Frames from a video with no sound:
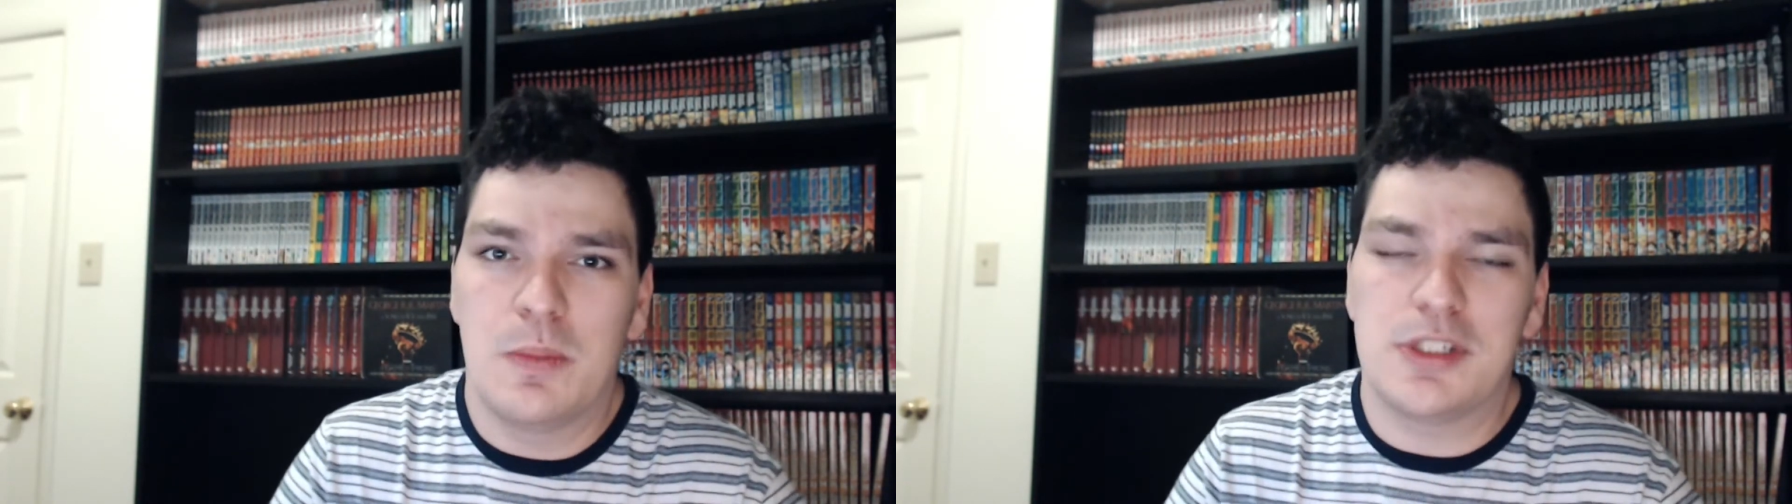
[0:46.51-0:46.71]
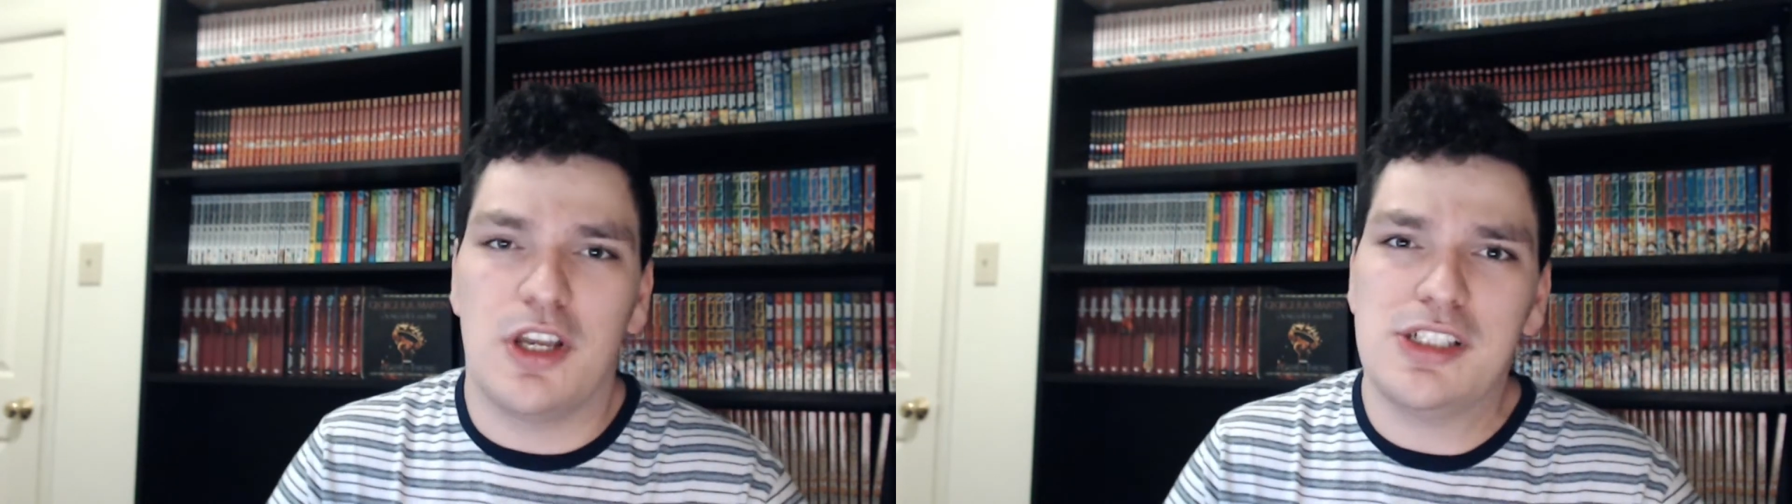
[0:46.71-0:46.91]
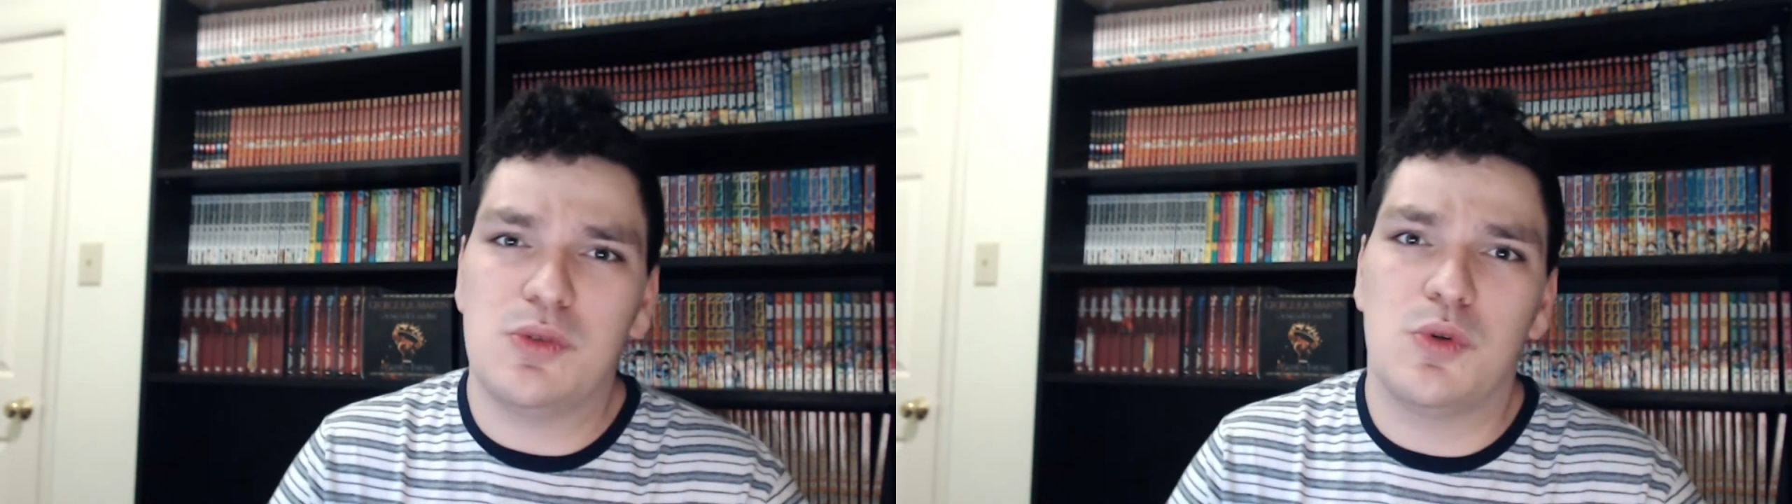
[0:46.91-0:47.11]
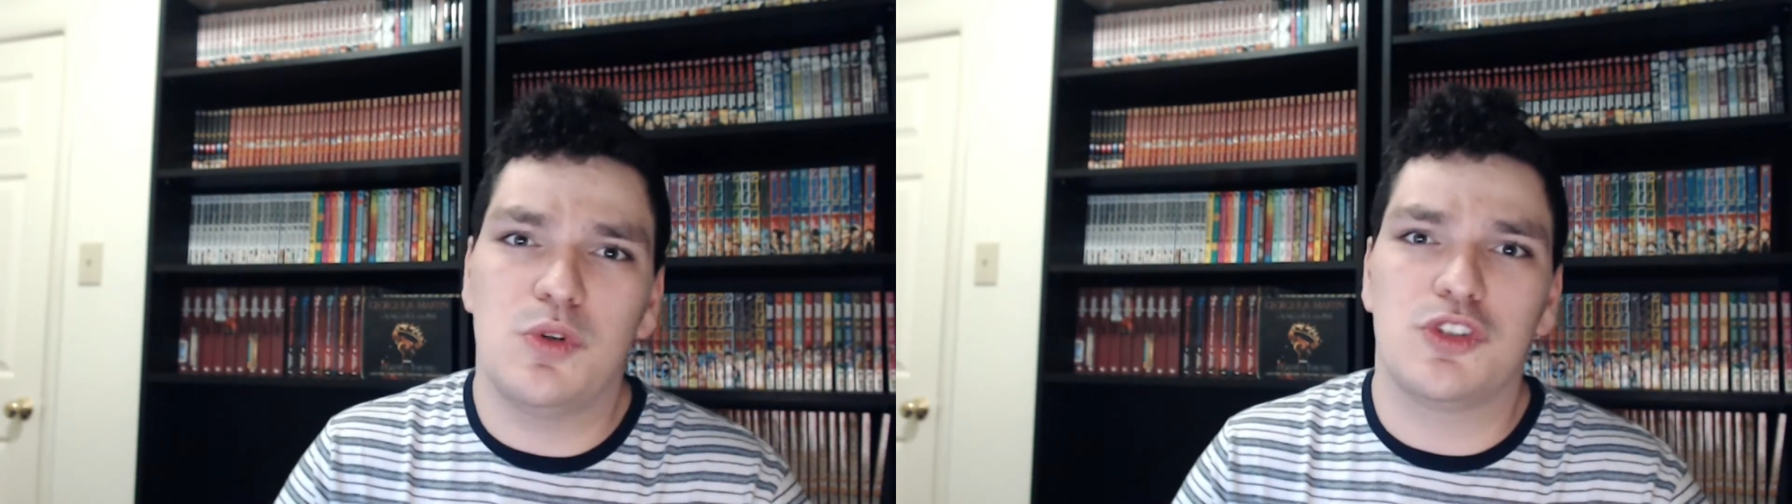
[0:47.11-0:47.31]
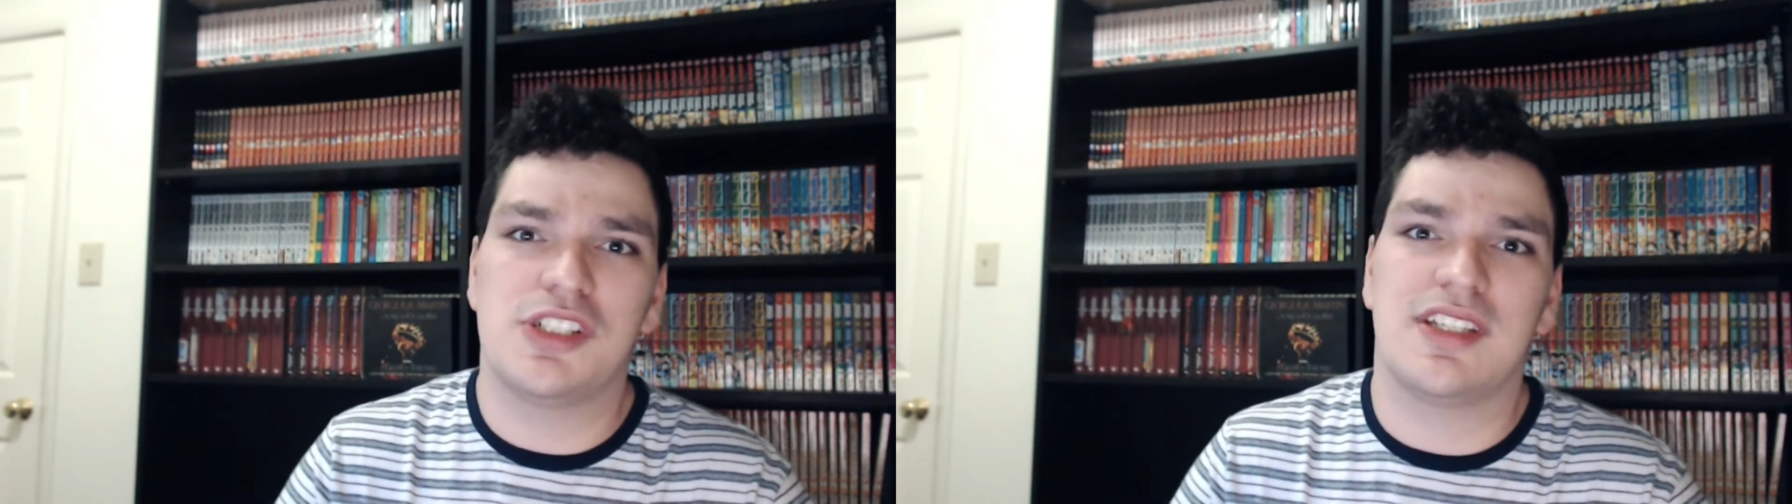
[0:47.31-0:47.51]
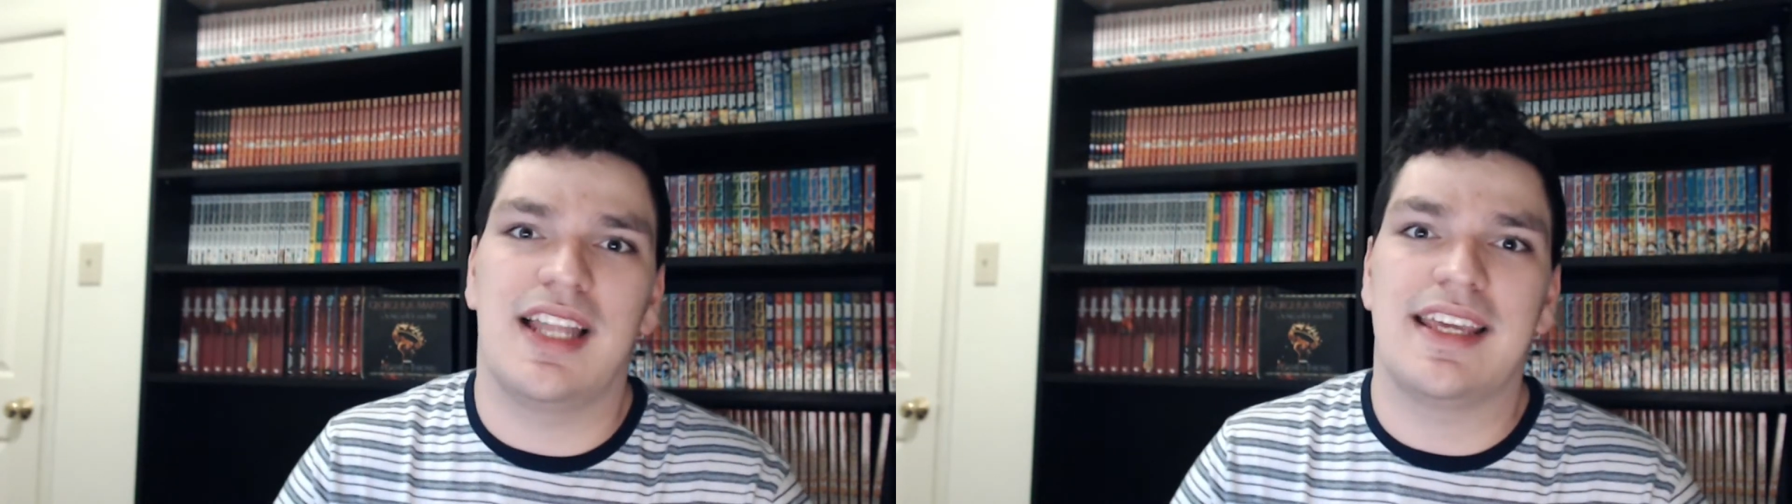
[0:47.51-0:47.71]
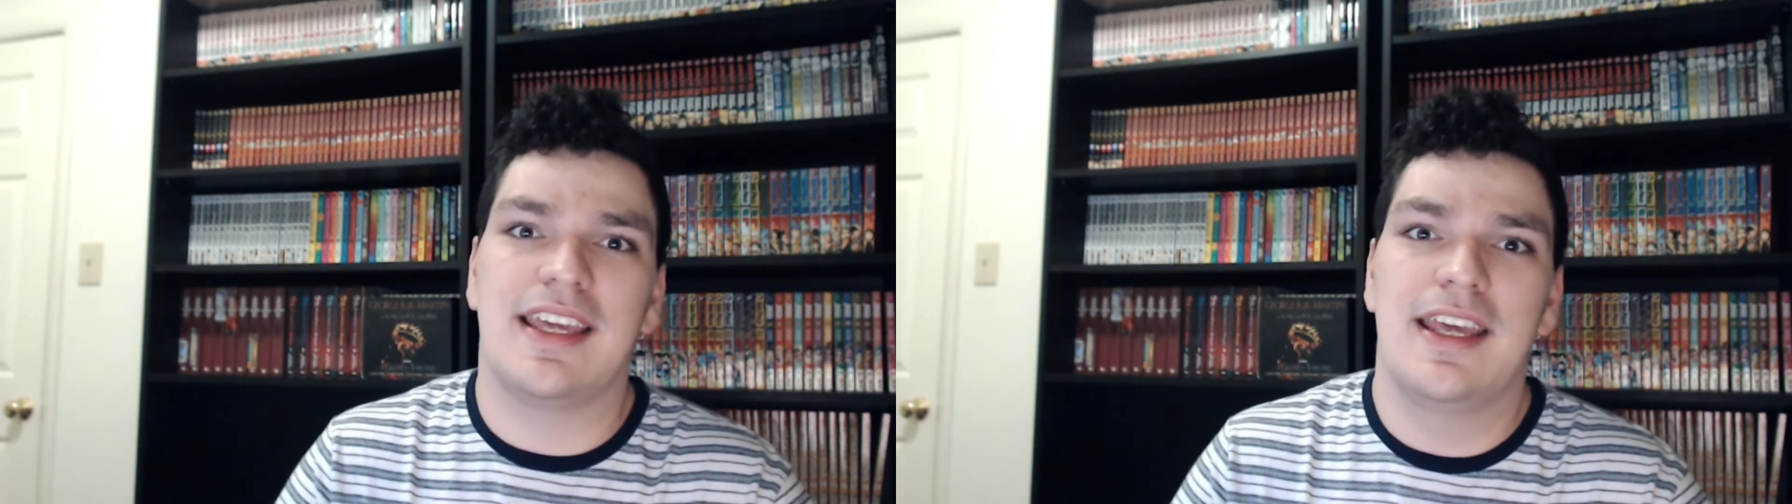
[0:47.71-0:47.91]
but it's also cool just to like,